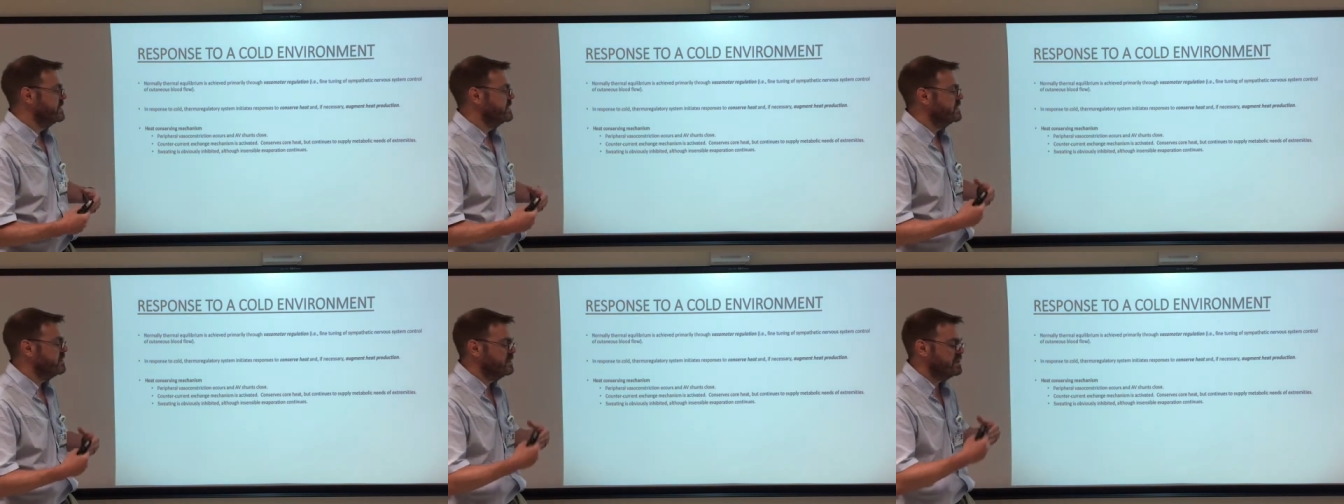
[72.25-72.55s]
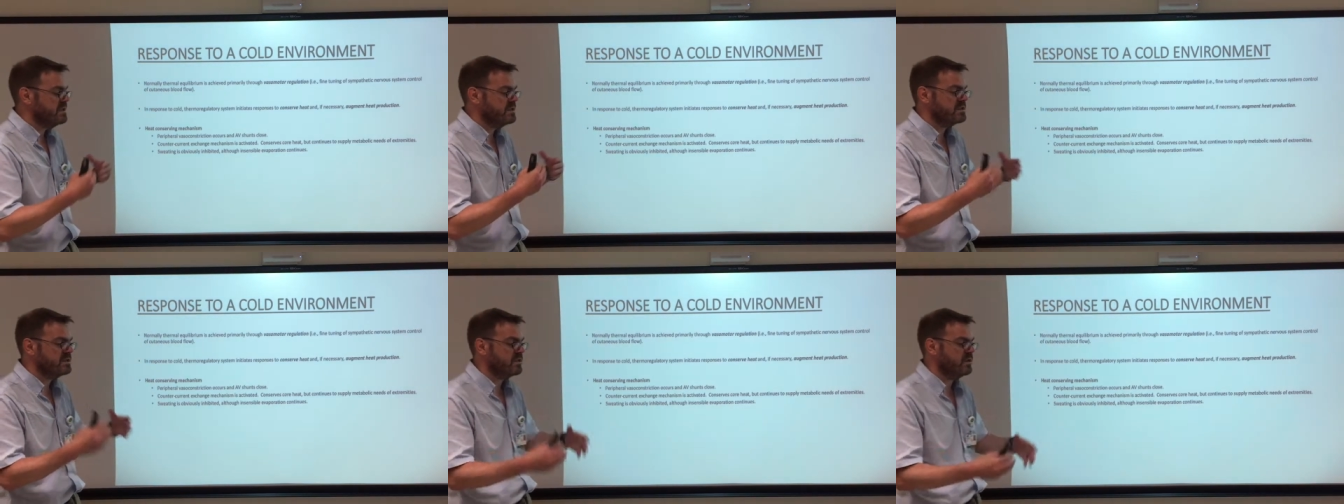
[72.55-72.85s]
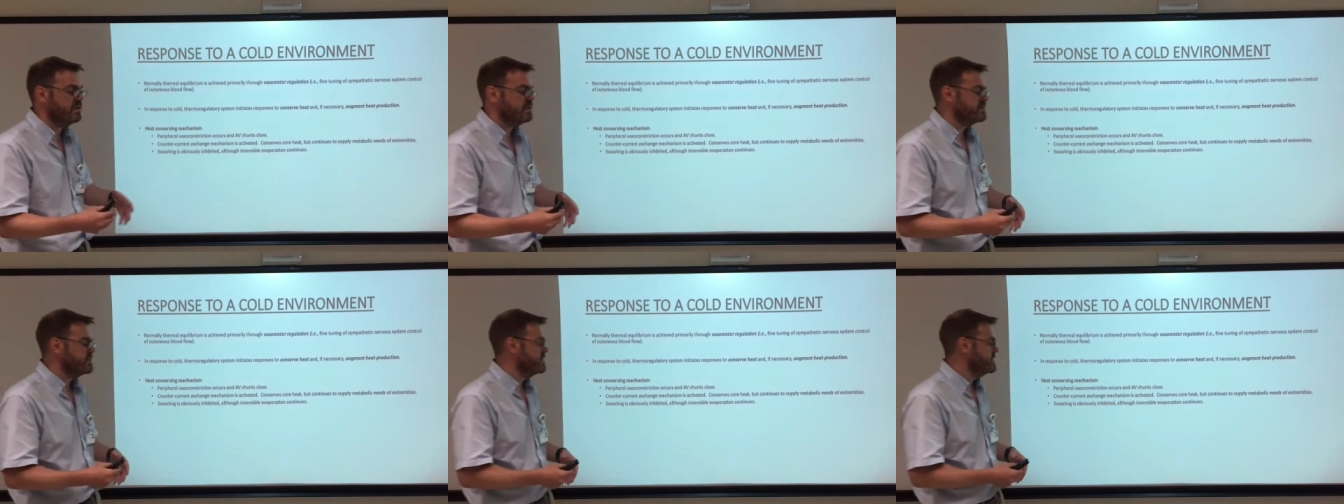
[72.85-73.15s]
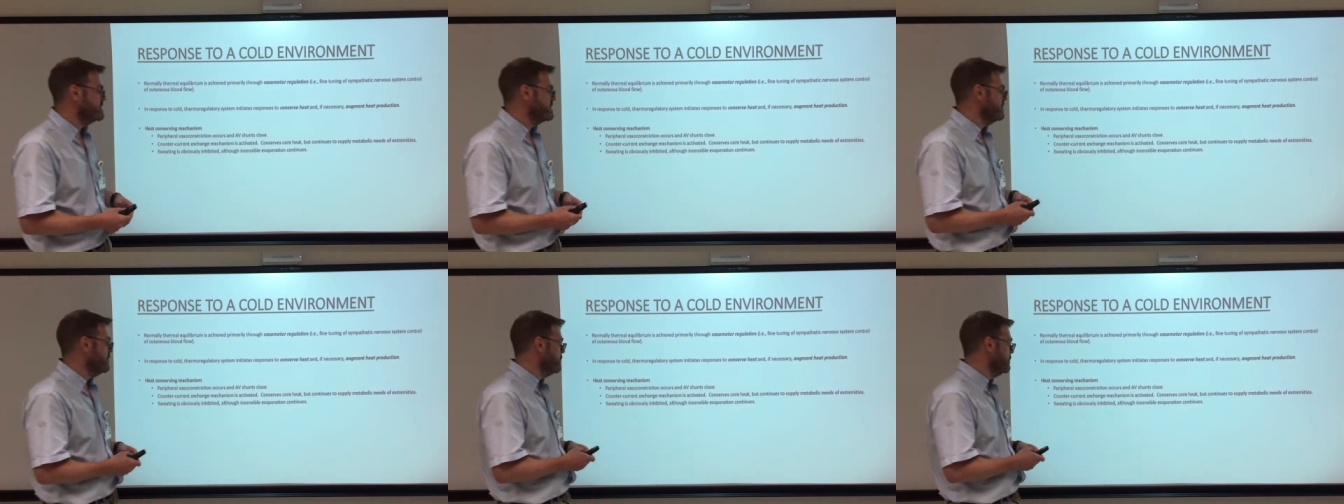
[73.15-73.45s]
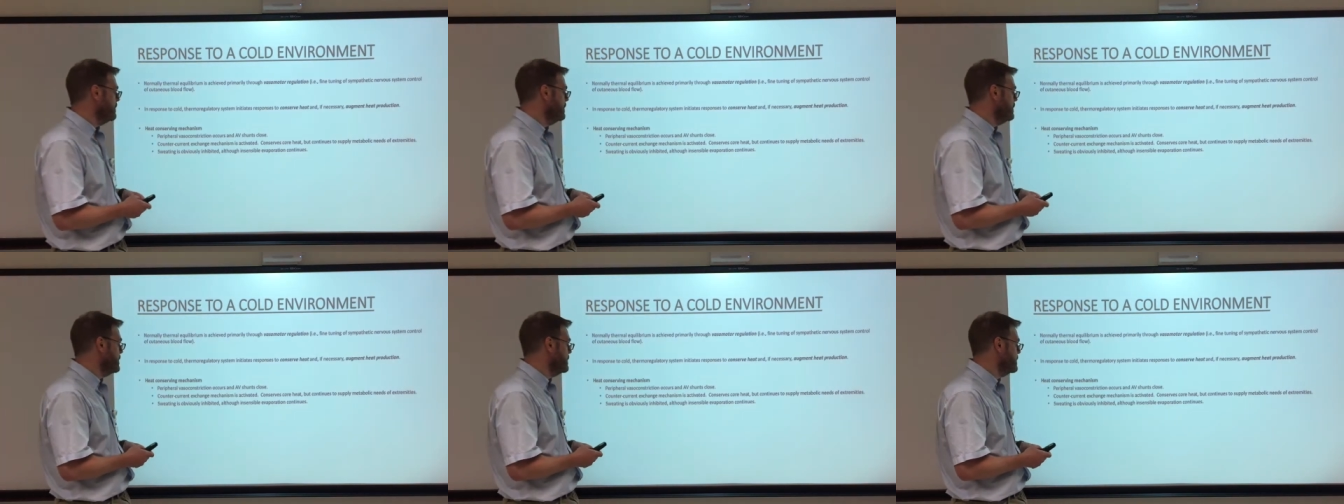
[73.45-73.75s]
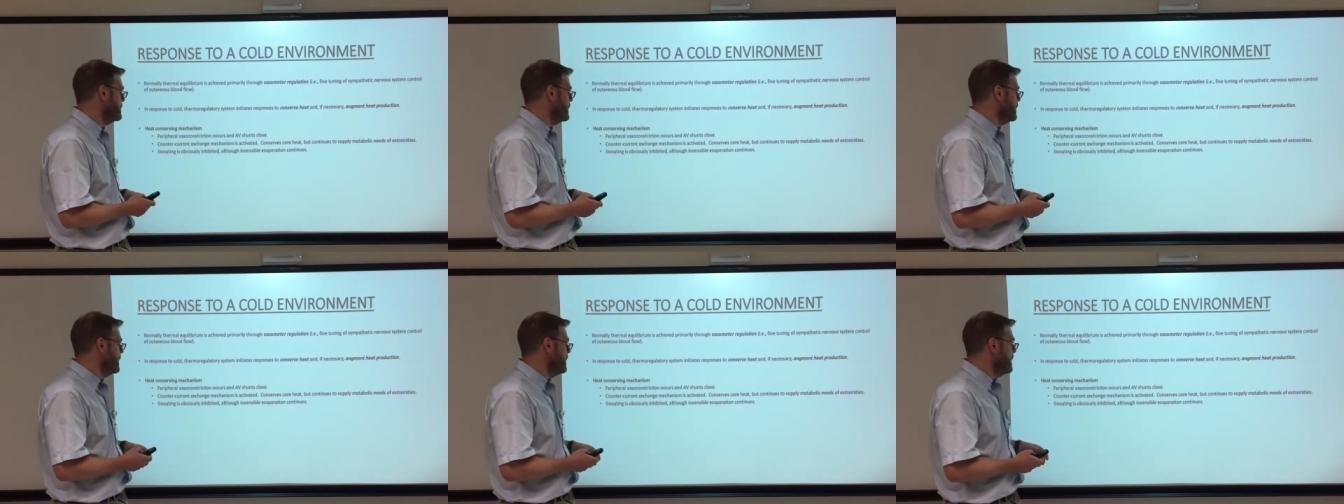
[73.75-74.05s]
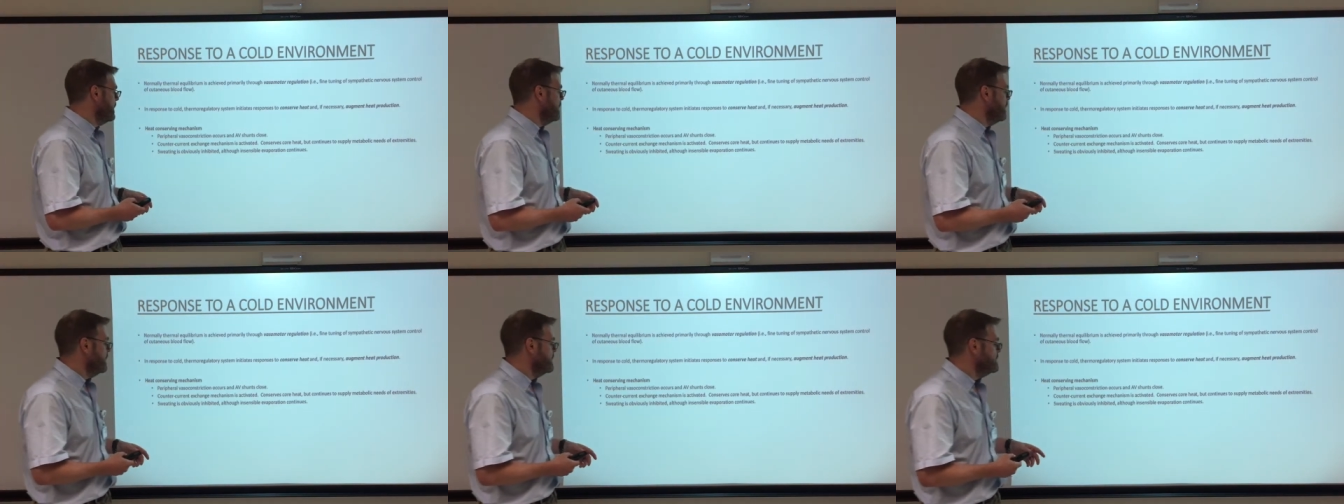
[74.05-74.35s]
The heat loss is lowered
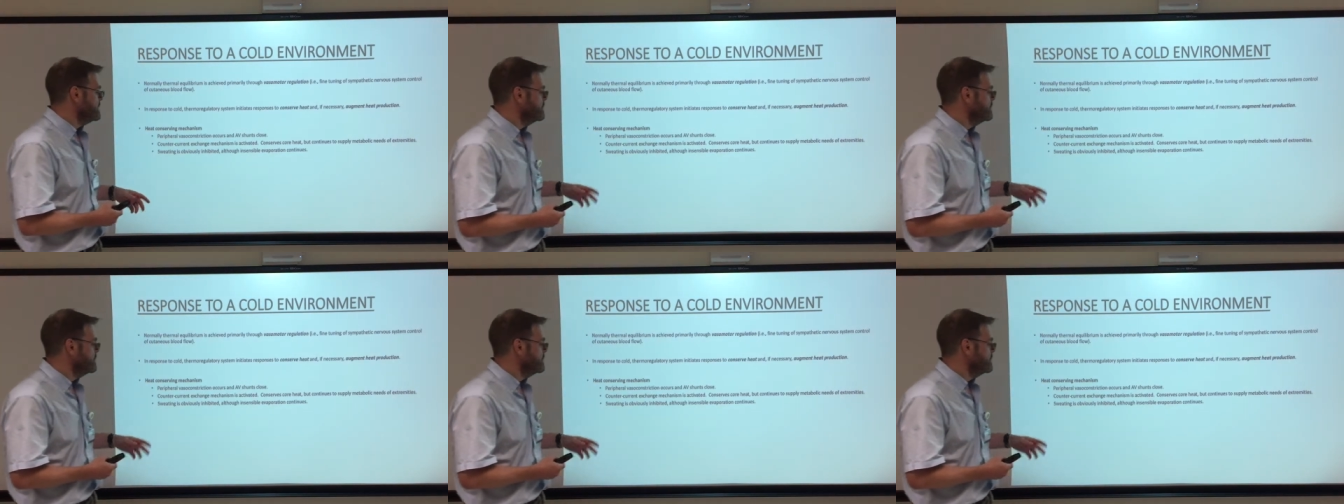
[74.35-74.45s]
and